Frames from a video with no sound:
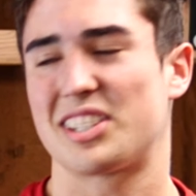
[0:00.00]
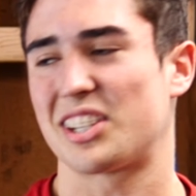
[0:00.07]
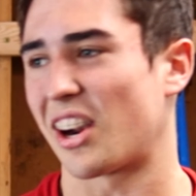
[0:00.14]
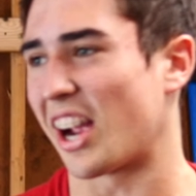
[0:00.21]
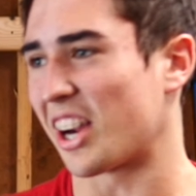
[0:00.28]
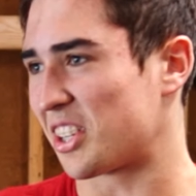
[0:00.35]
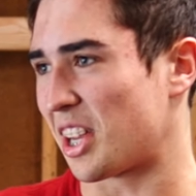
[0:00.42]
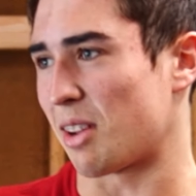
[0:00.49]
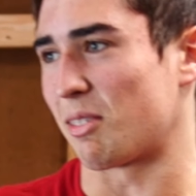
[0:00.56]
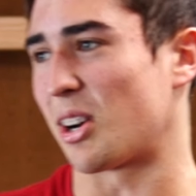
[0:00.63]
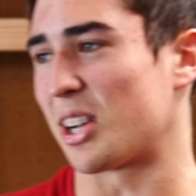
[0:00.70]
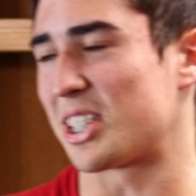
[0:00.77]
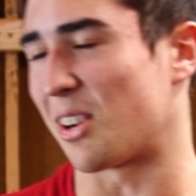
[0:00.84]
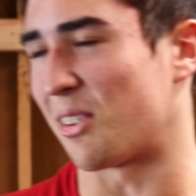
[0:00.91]
Sarah actually came
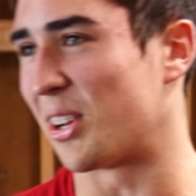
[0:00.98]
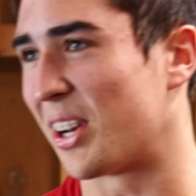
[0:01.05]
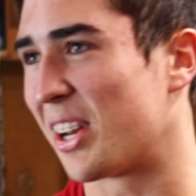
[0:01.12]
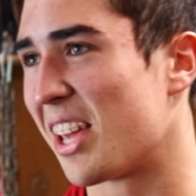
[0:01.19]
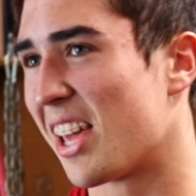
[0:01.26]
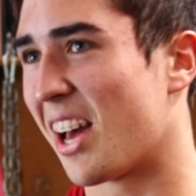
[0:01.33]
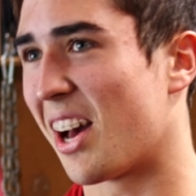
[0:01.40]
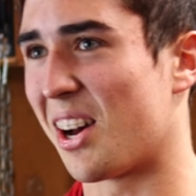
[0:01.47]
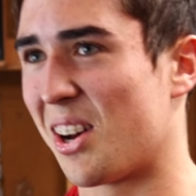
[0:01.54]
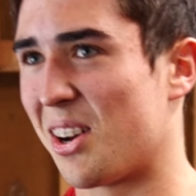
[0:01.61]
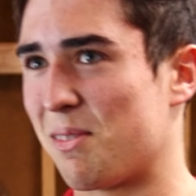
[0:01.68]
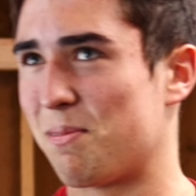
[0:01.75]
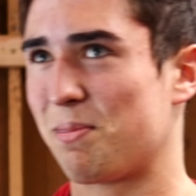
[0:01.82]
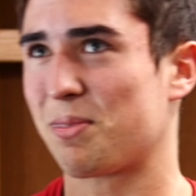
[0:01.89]
and watched that one.
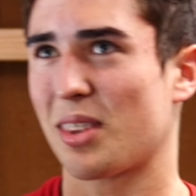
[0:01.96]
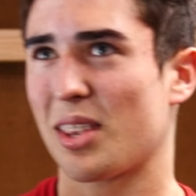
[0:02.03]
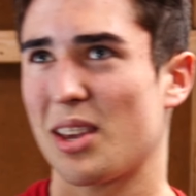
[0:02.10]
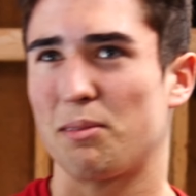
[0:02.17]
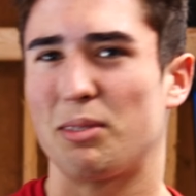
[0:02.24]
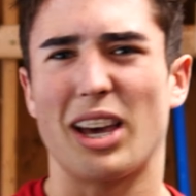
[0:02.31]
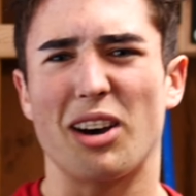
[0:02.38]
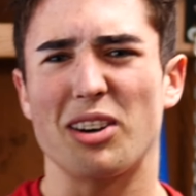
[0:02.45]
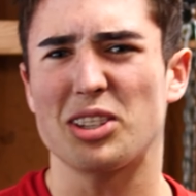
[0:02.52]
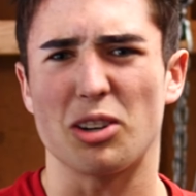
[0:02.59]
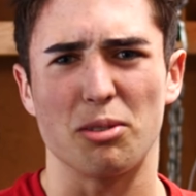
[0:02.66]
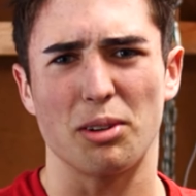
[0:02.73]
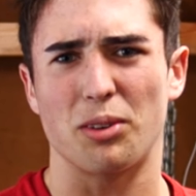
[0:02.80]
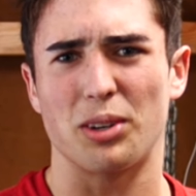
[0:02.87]
Um, but that was
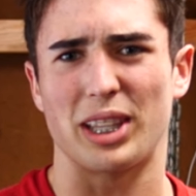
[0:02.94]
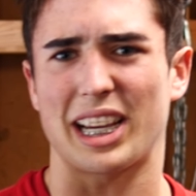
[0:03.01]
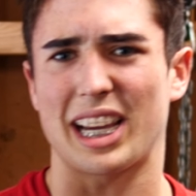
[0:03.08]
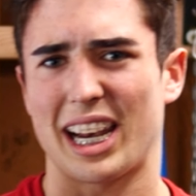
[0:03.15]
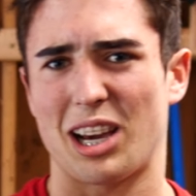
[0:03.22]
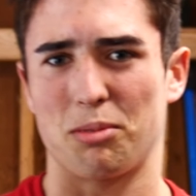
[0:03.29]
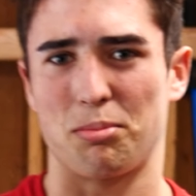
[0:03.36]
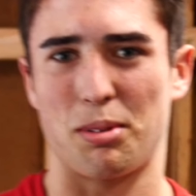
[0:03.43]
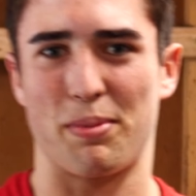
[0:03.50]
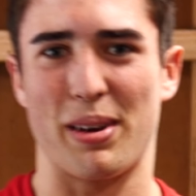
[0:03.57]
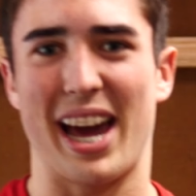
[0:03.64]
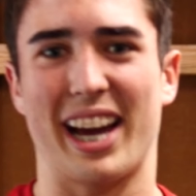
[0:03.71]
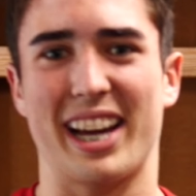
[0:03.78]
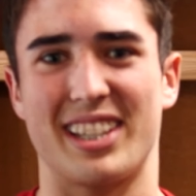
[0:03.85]
the only one that kind of held me
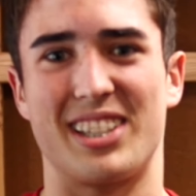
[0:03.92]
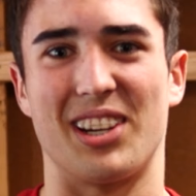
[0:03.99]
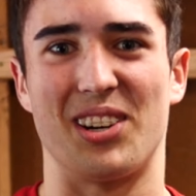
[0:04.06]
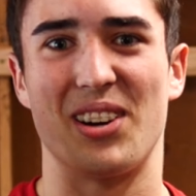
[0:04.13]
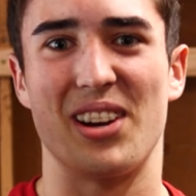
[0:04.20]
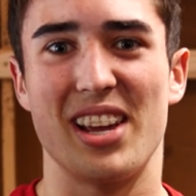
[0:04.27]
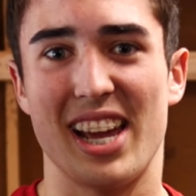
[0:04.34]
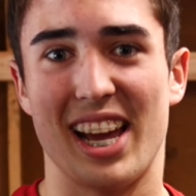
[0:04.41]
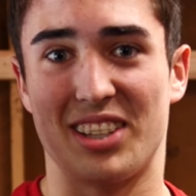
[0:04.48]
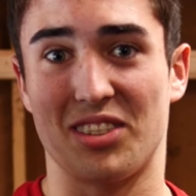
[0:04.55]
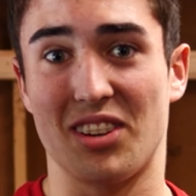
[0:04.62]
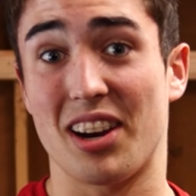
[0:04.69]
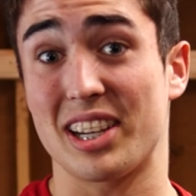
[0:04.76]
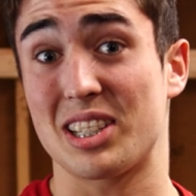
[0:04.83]
back. So
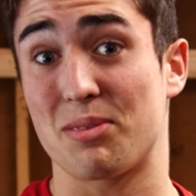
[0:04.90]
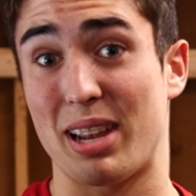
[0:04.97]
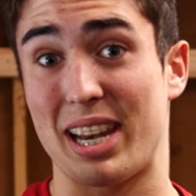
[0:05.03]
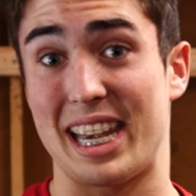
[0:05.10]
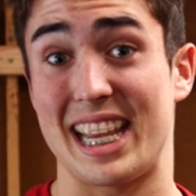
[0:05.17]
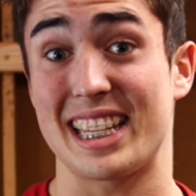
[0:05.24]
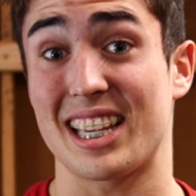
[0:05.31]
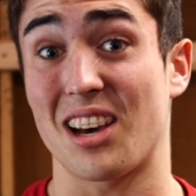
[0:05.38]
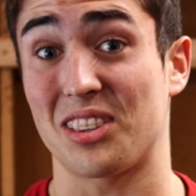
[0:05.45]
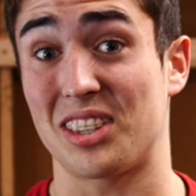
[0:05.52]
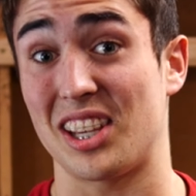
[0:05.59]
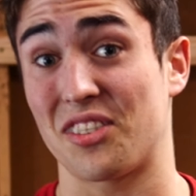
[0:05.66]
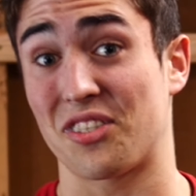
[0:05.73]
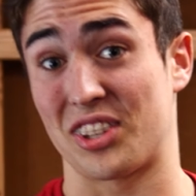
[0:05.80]
as long as my knee's
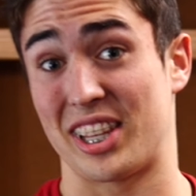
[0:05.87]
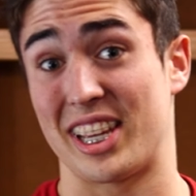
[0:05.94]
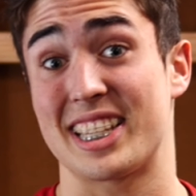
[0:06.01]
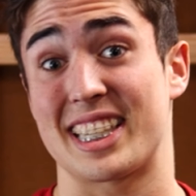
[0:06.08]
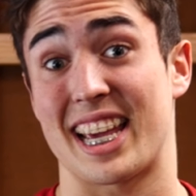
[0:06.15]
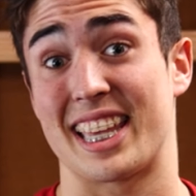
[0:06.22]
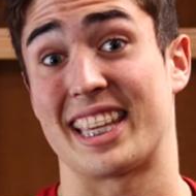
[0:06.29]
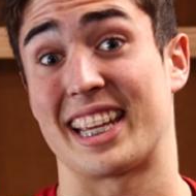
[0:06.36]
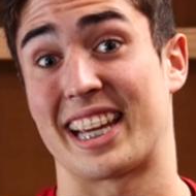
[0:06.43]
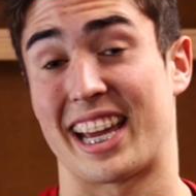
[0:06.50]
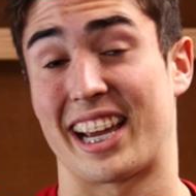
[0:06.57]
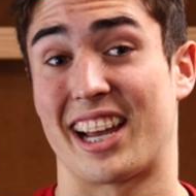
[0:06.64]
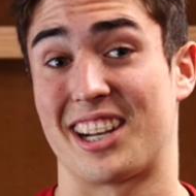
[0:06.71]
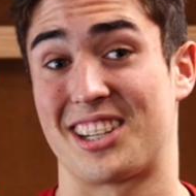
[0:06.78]
healthy for this, I think
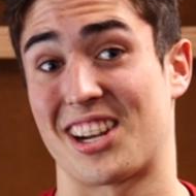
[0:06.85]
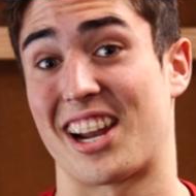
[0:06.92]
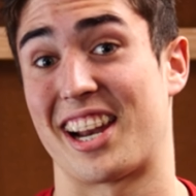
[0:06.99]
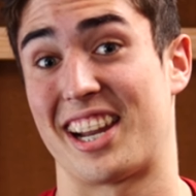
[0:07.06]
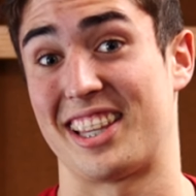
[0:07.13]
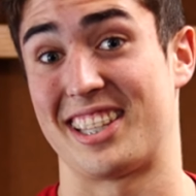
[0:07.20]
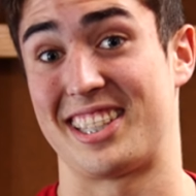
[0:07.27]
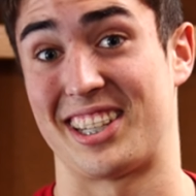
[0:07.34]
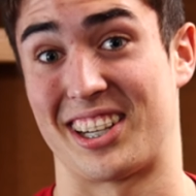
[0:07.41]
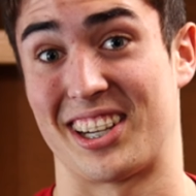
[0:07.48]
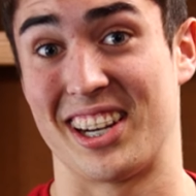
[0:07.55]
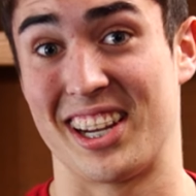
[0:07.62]
I got a shot at it this year.